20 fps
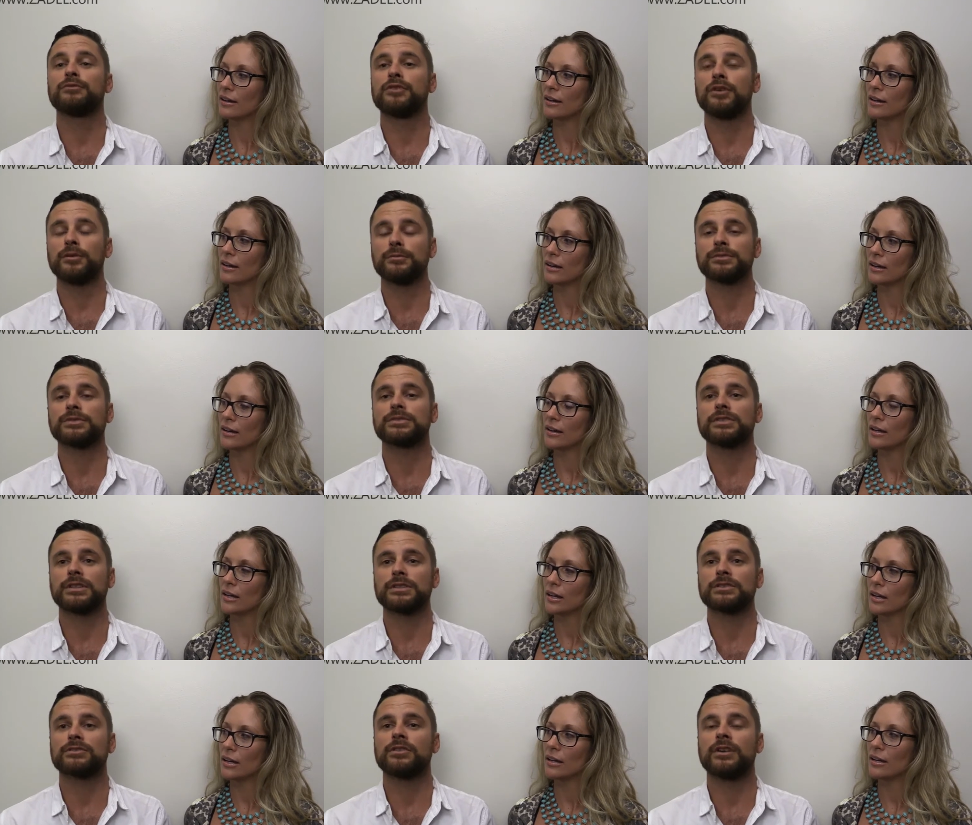Speaker 1: from.
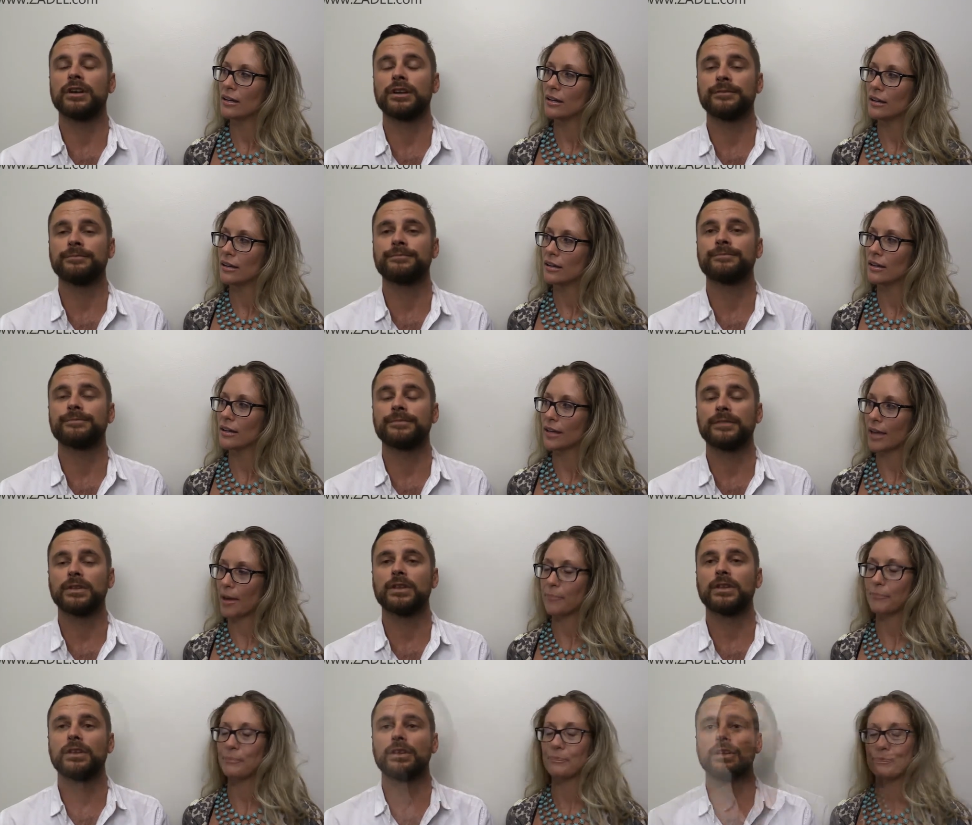So that's great.
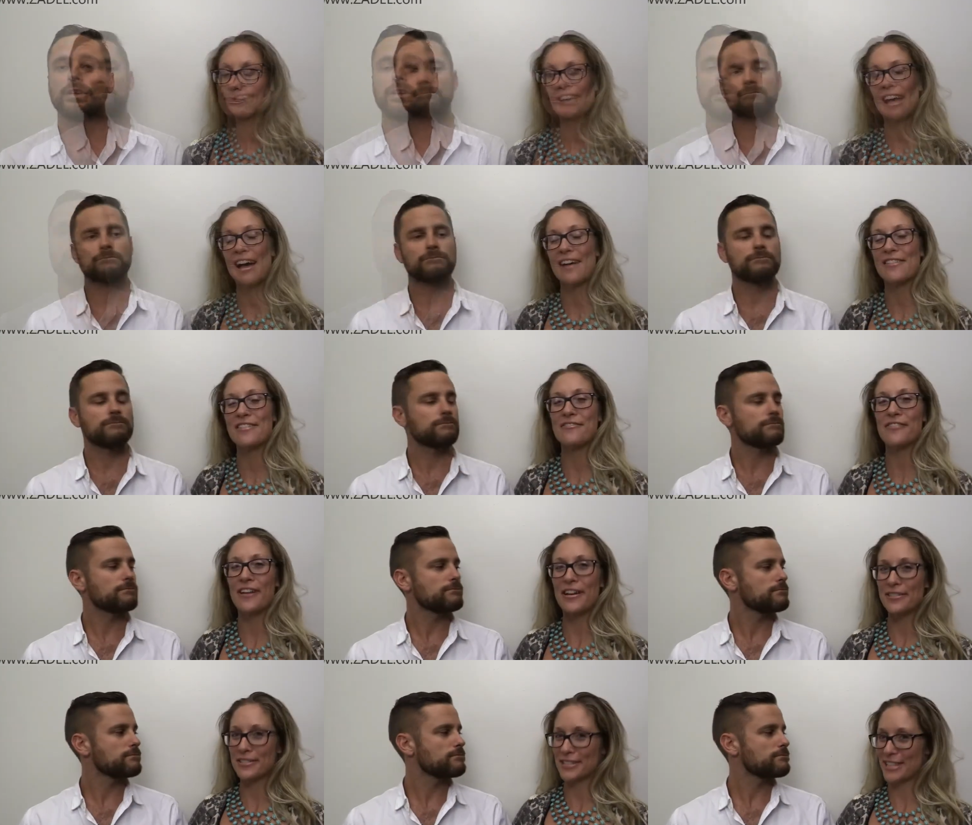
Speaker 2: Yeah. Uh, the
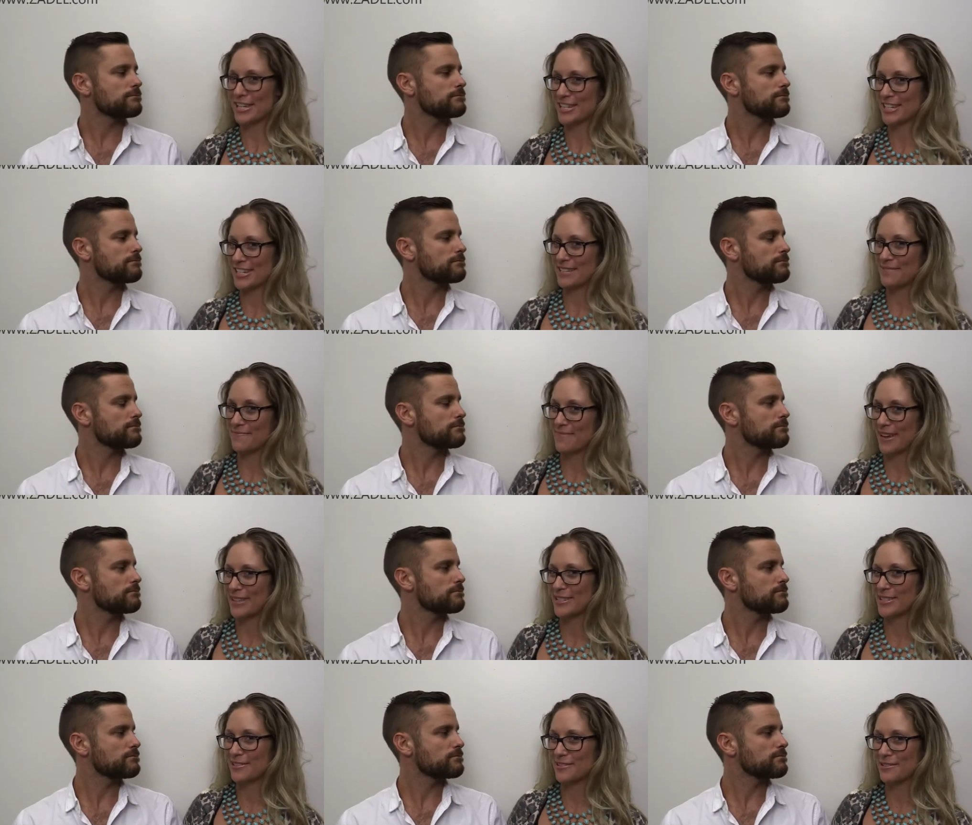final session
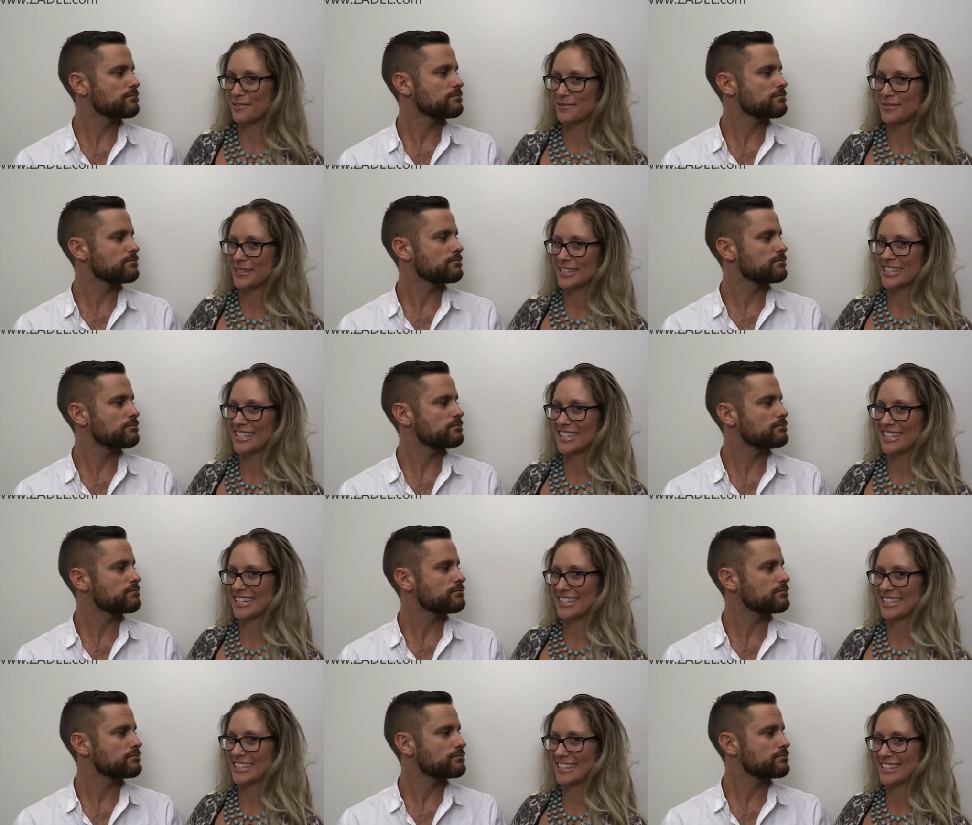by Stuart was
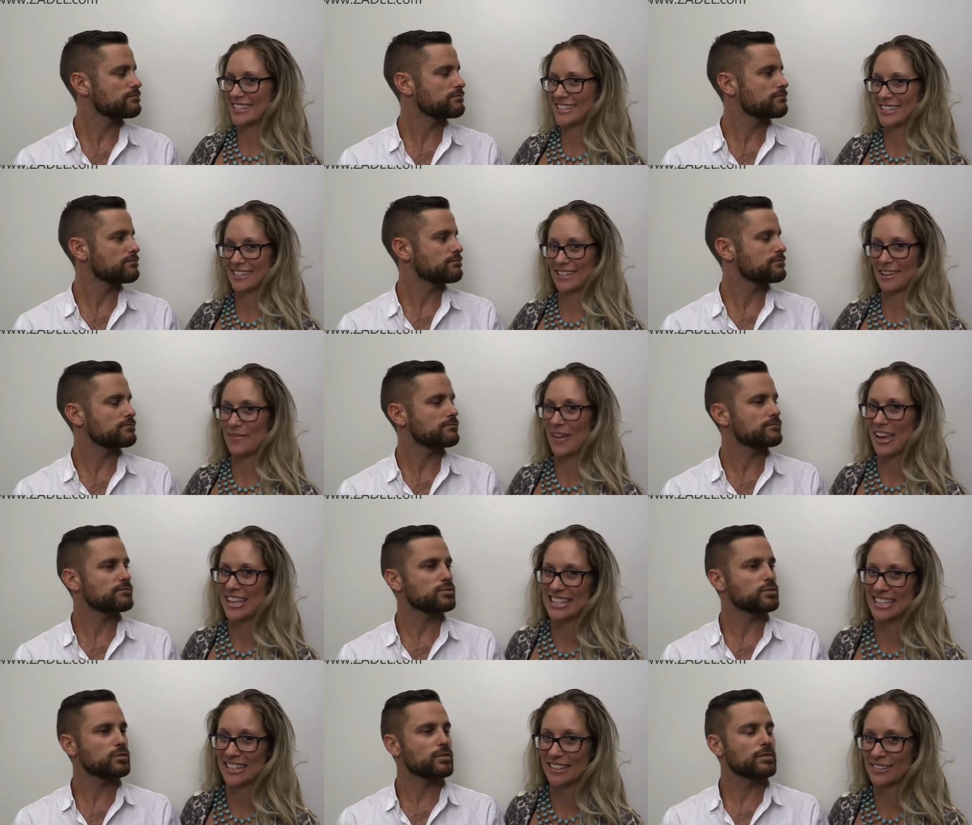just
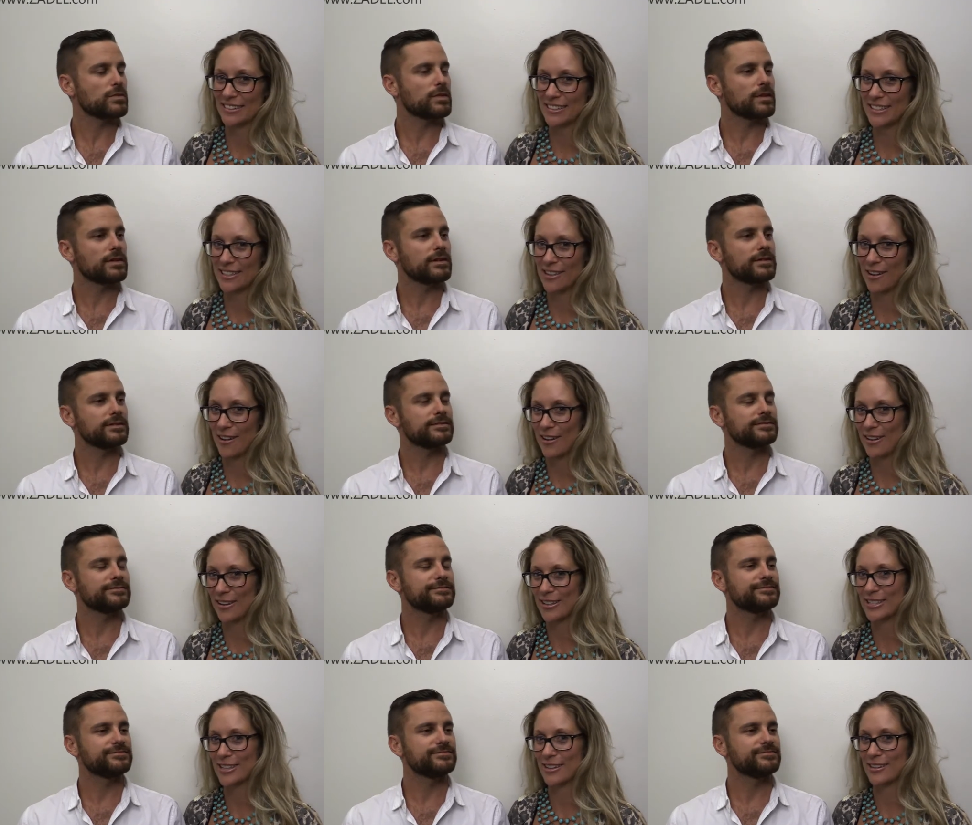amazing.
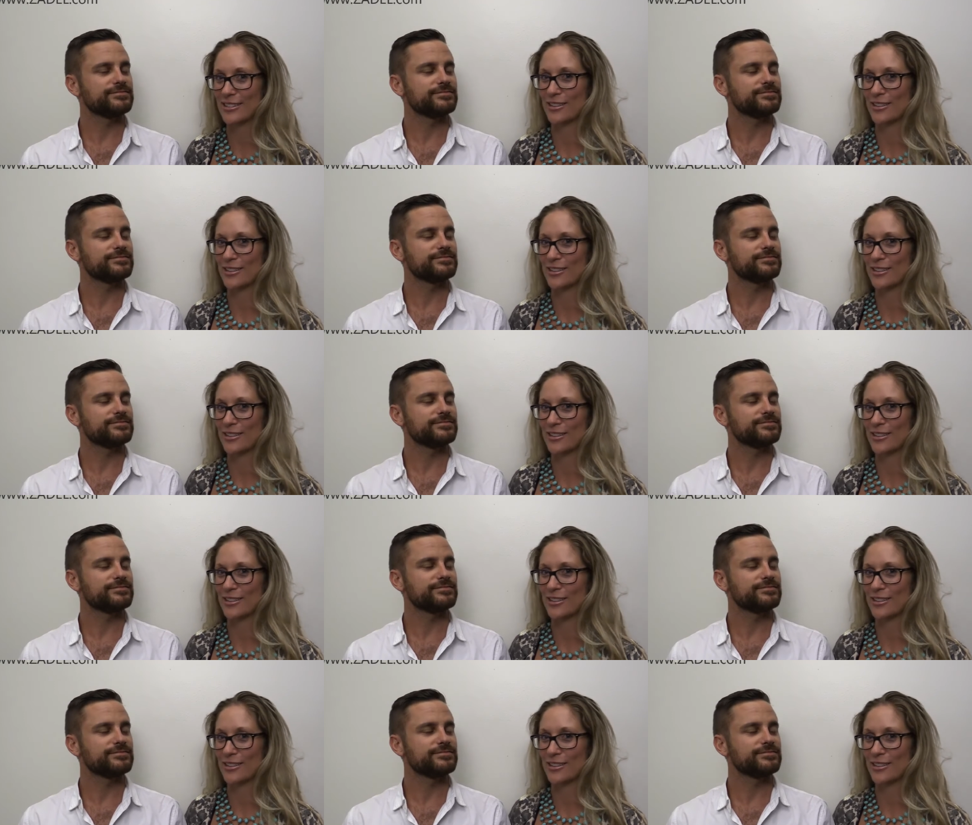So so